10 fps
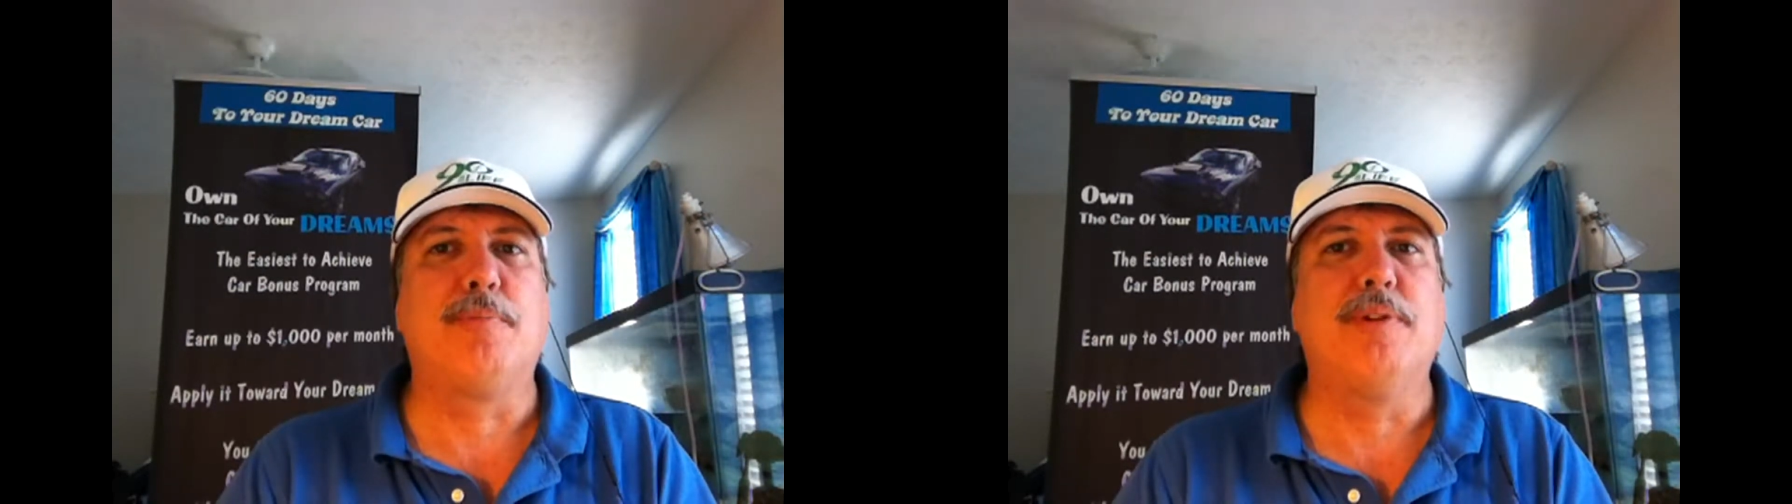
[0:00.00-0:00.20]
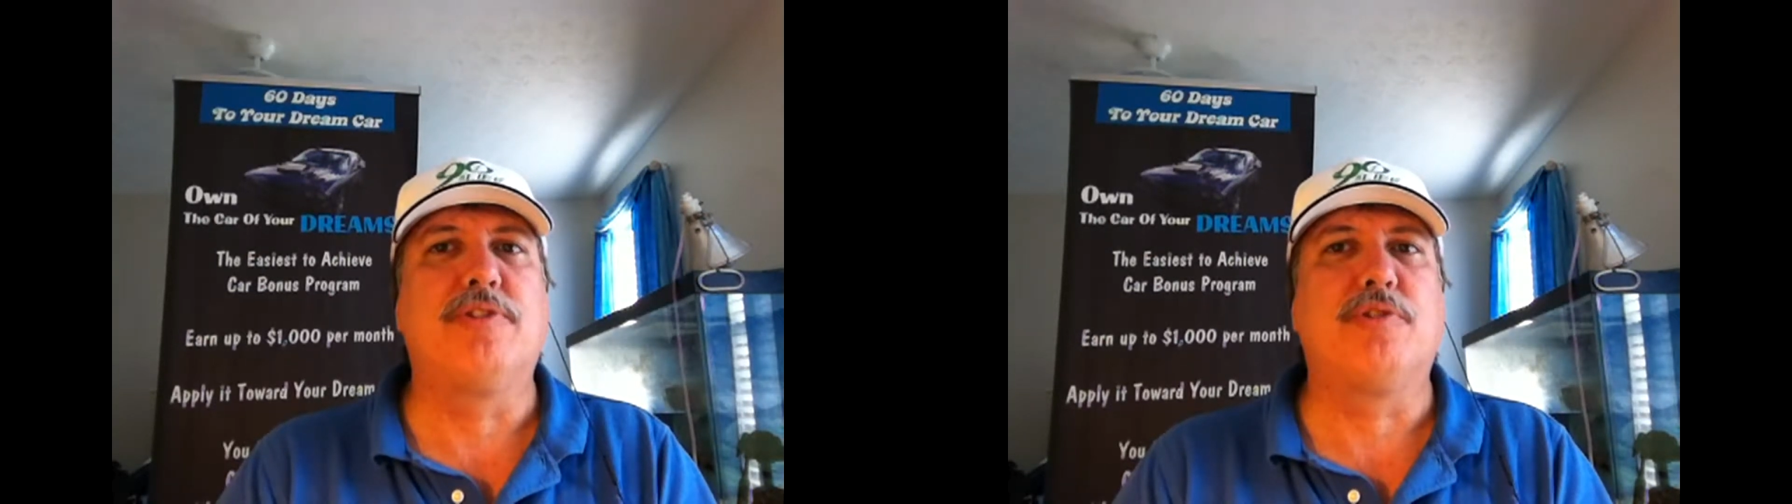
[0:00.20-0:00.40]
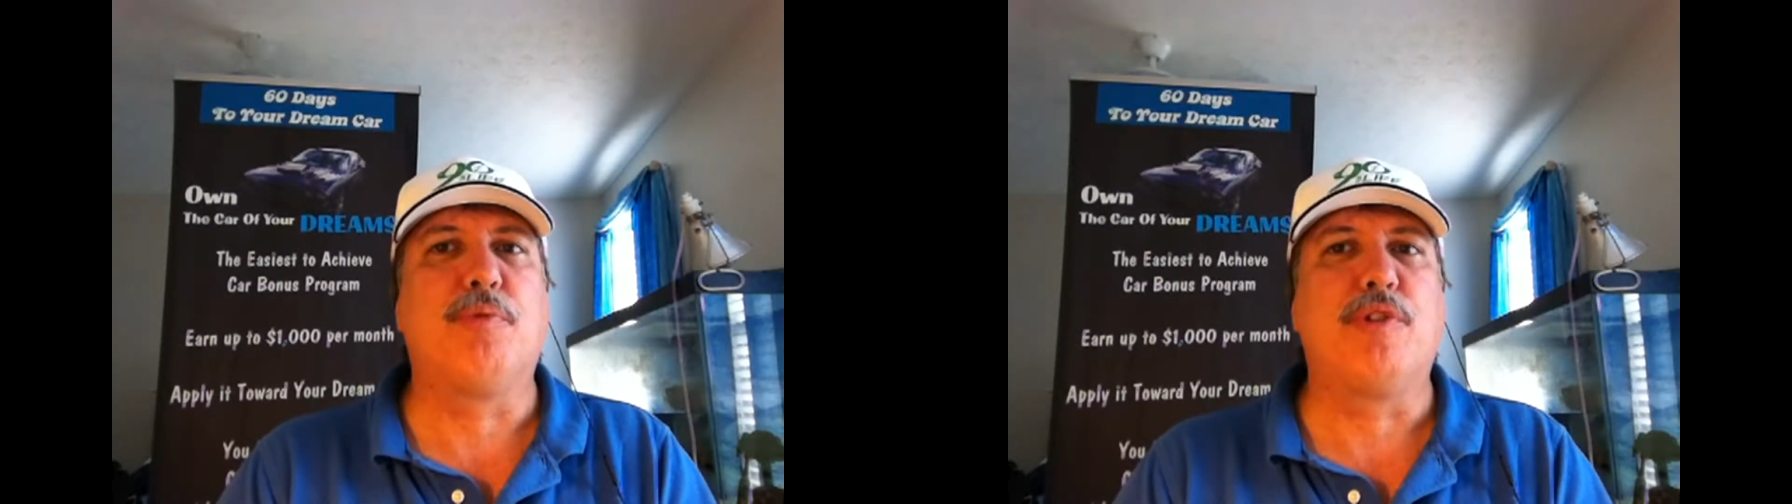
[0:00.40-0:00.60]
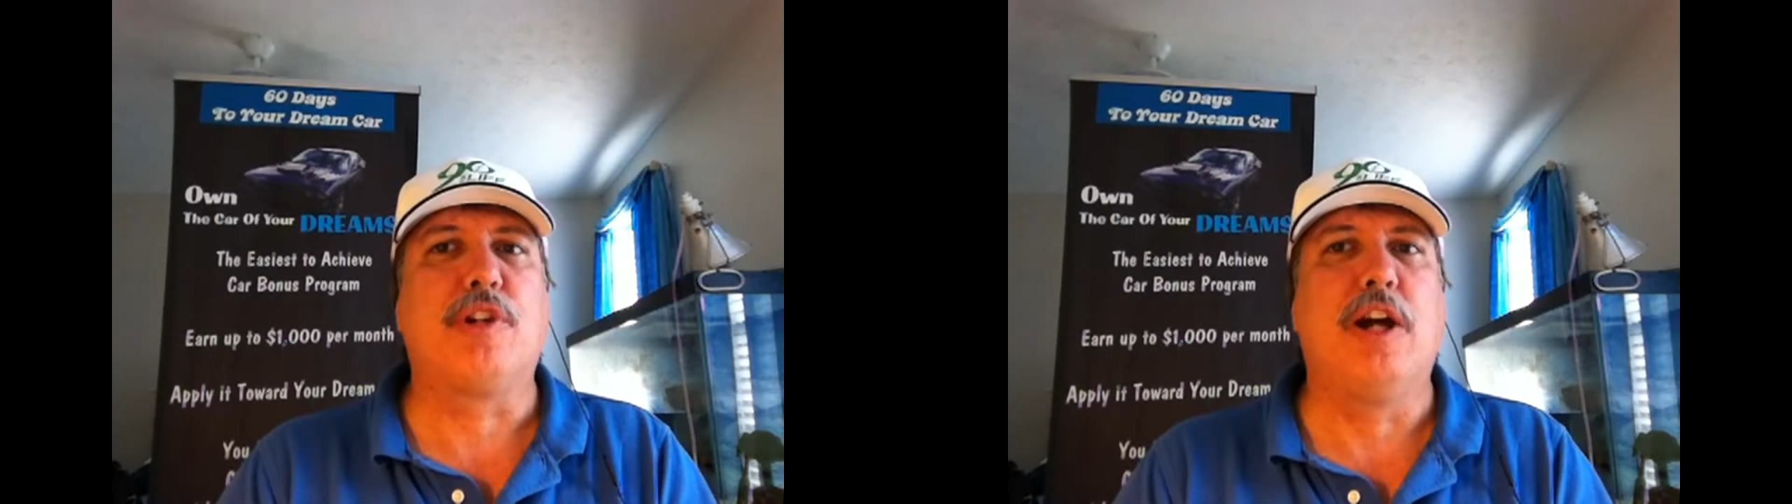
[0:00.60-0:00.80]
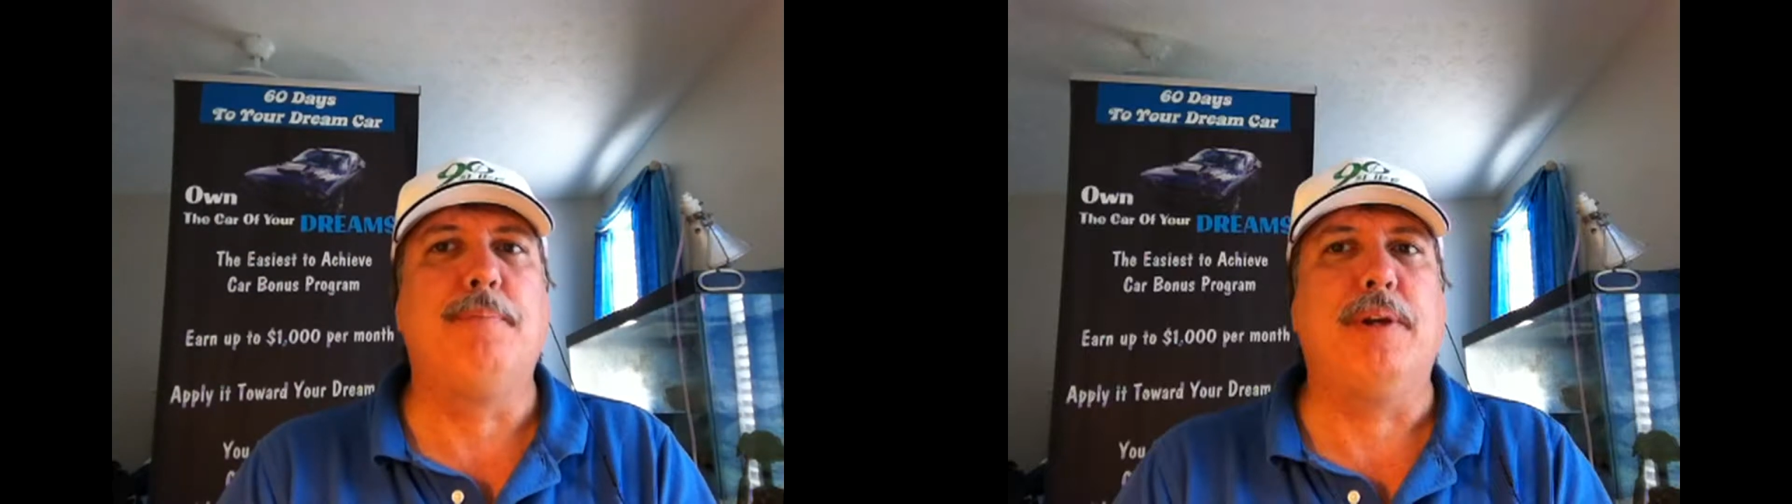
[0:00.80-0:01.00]
their business with
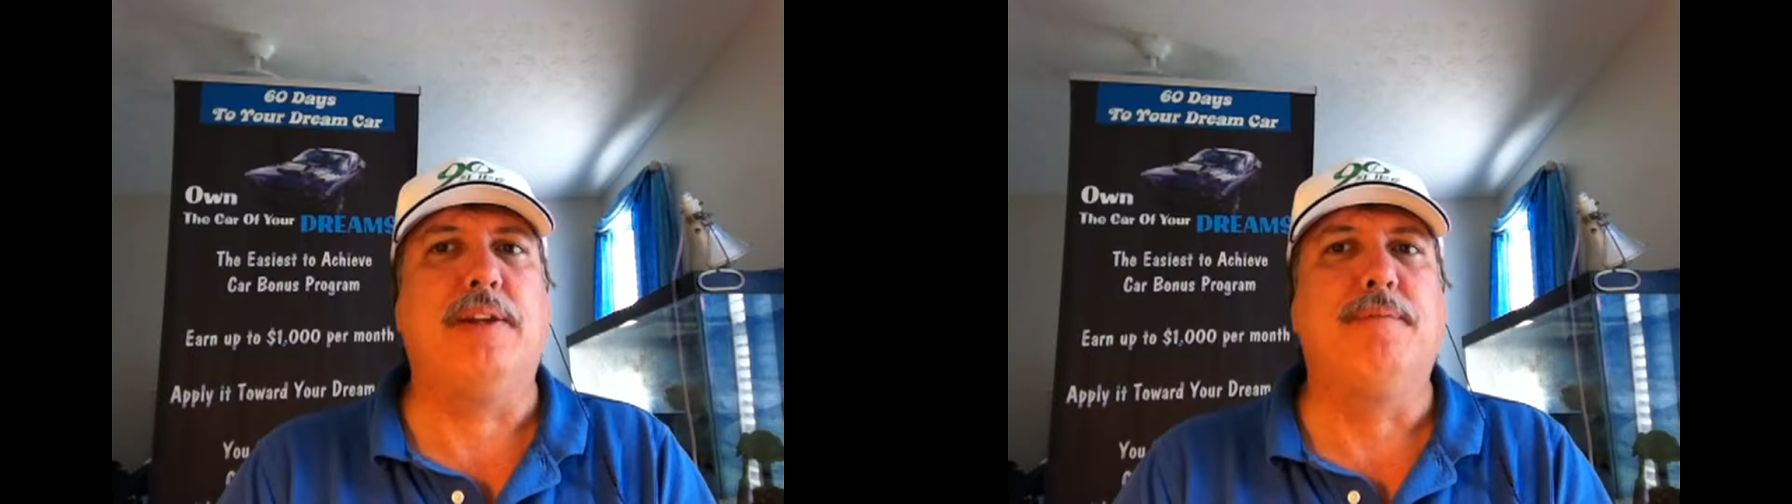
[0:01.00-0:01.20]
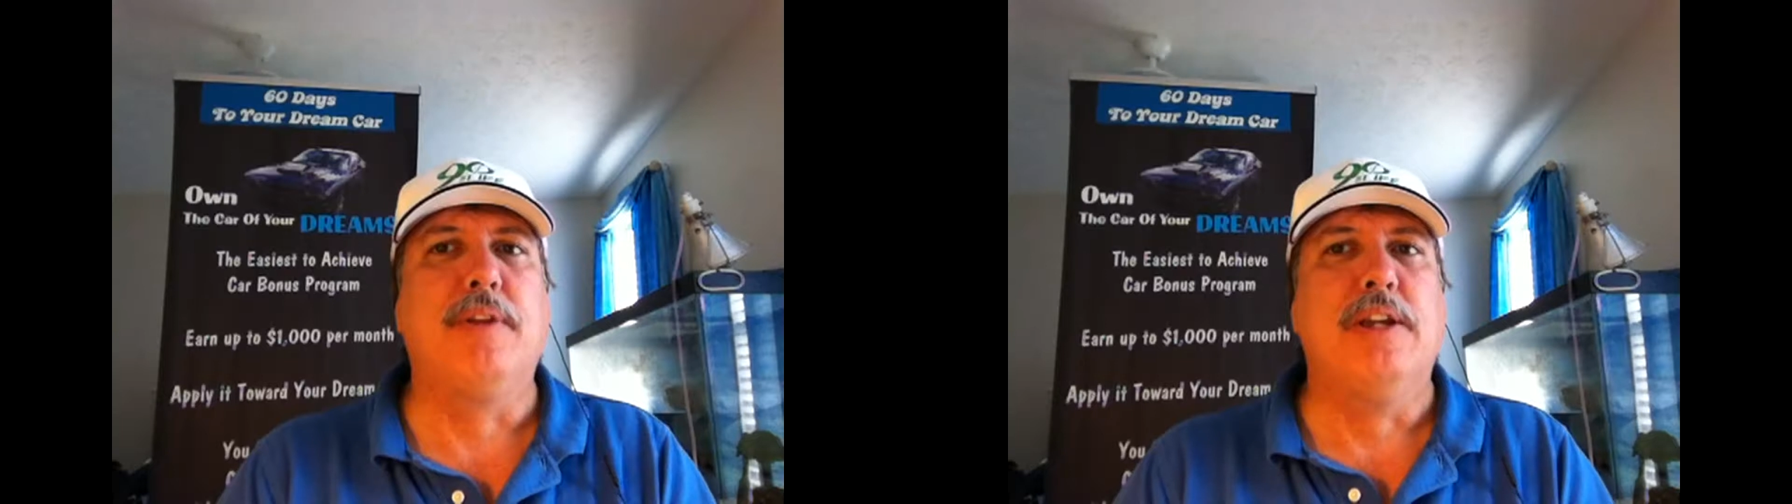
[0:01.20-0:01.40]
your company?